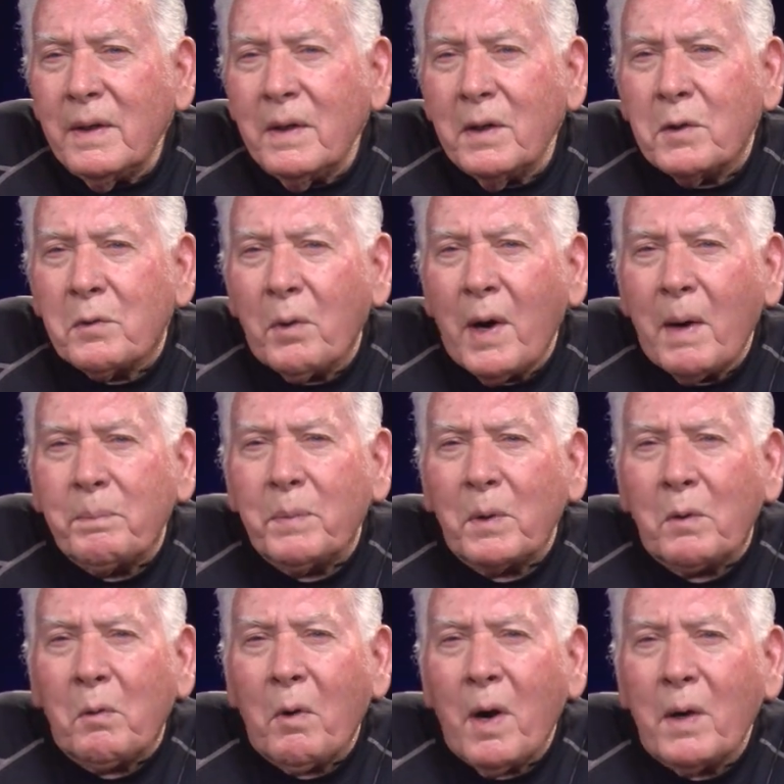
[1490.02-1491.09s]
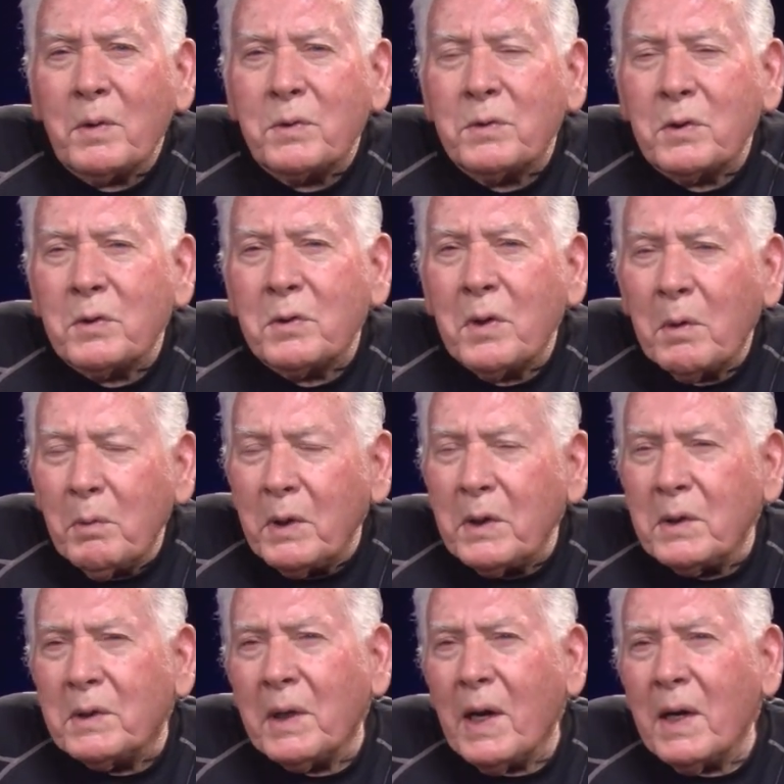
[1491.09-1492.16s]
He tramped across the
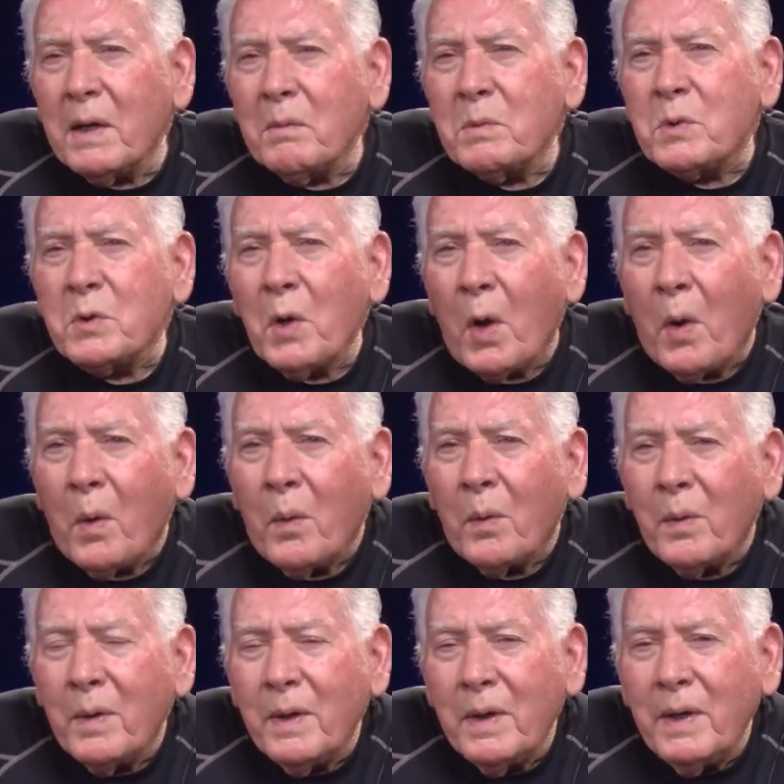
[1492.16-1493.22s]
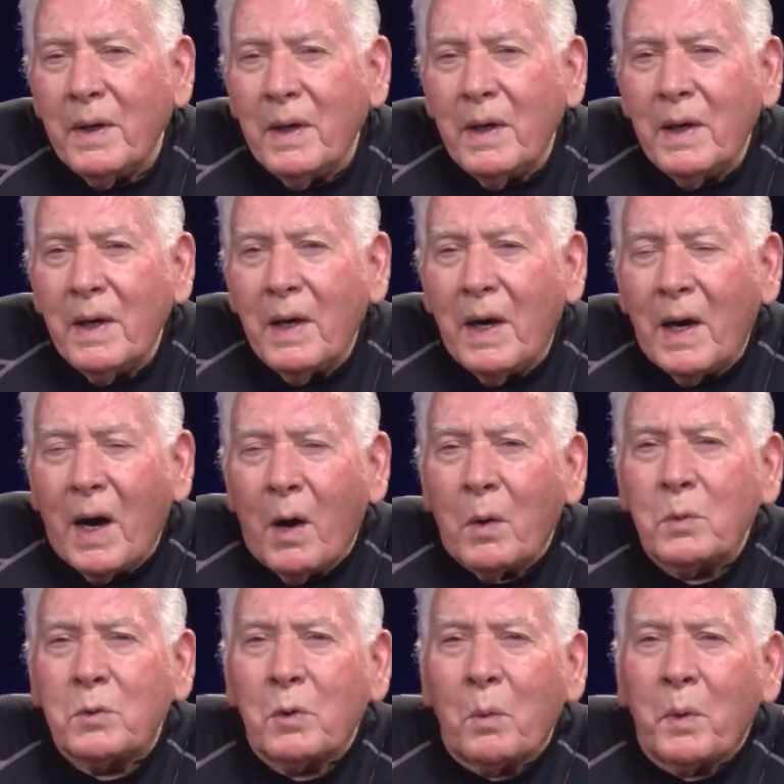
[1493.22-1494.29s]
springtime snow,
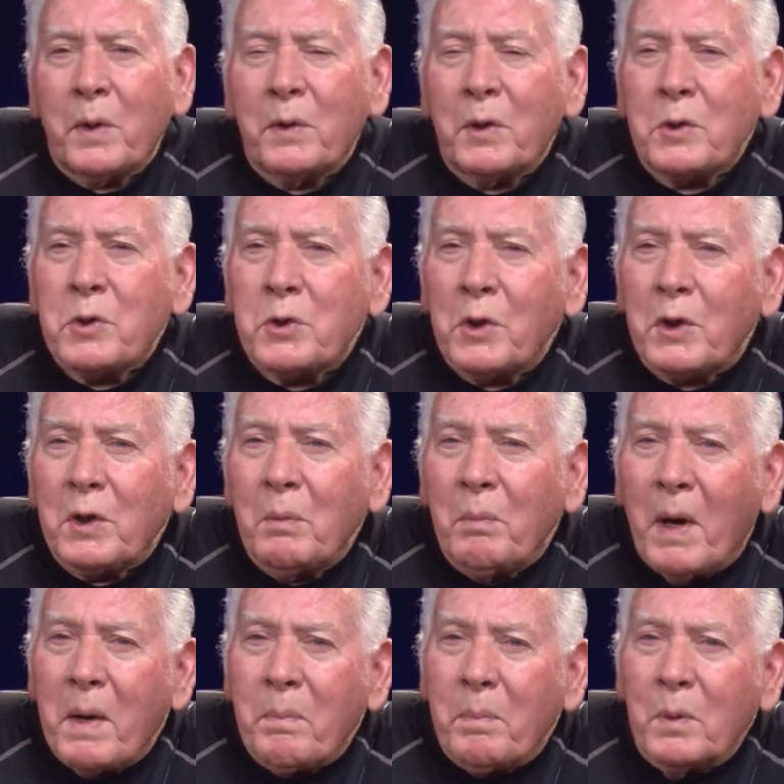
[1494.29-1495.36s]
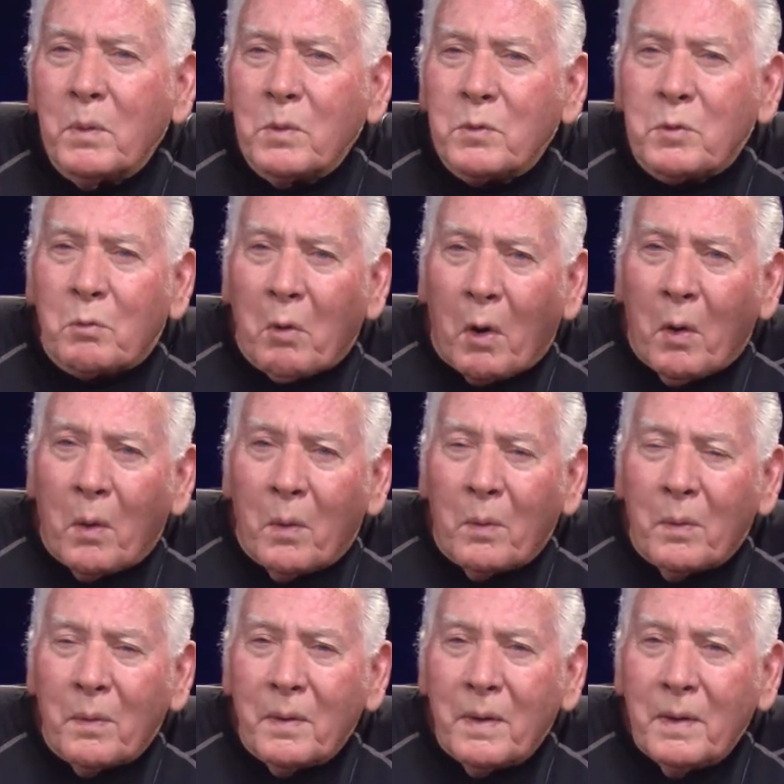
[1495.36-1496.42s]
out to where the sugar maples
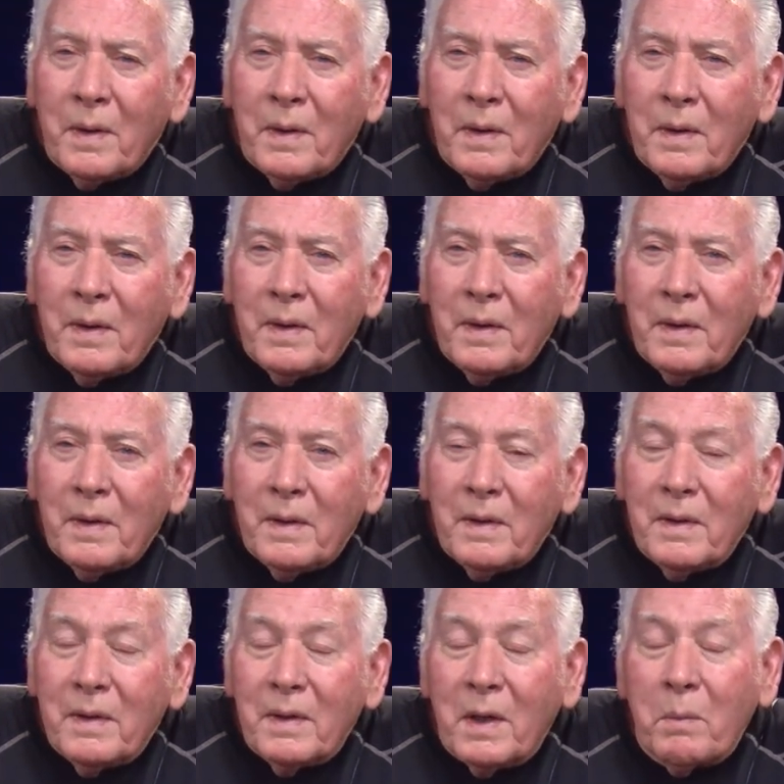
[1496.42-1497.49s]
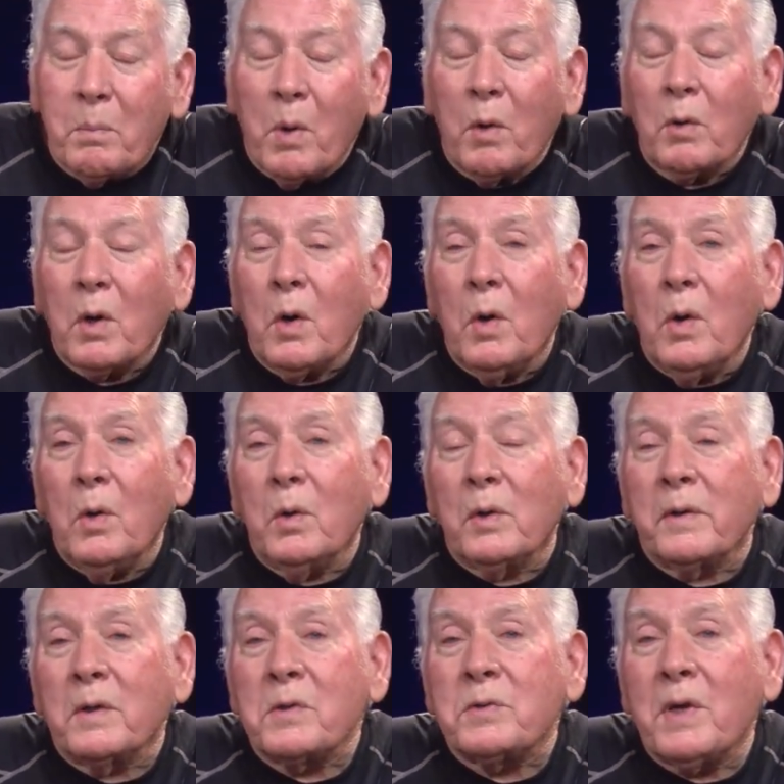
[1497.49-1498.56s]
grow. He bore a
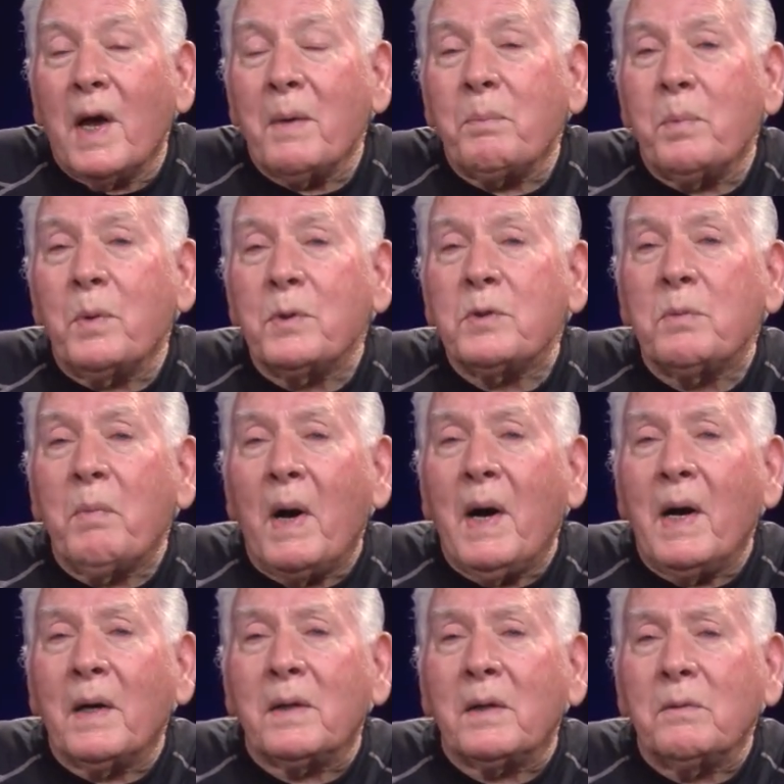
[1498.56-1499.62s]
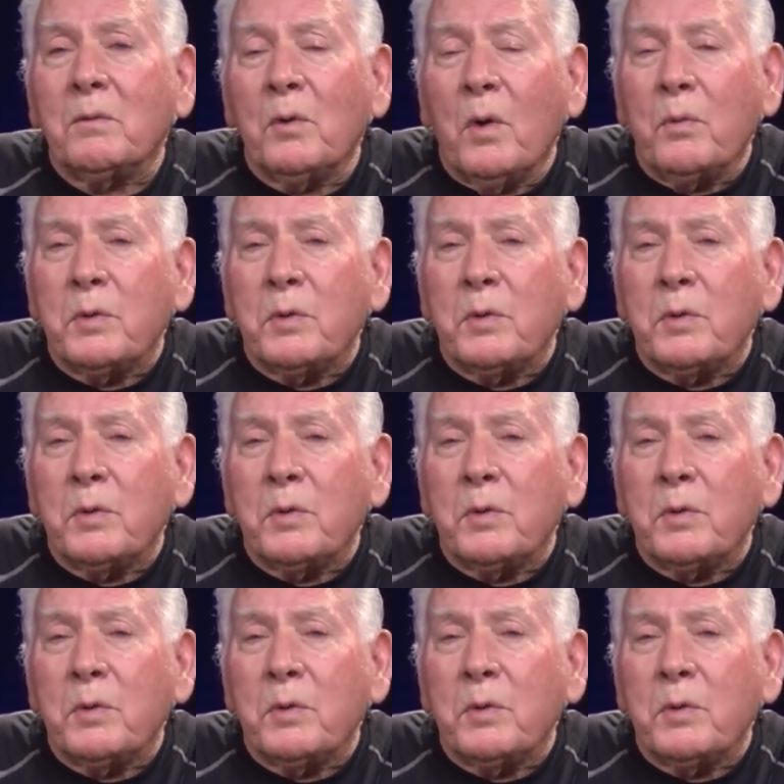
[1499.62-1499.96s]
hole in the sapwood's mark and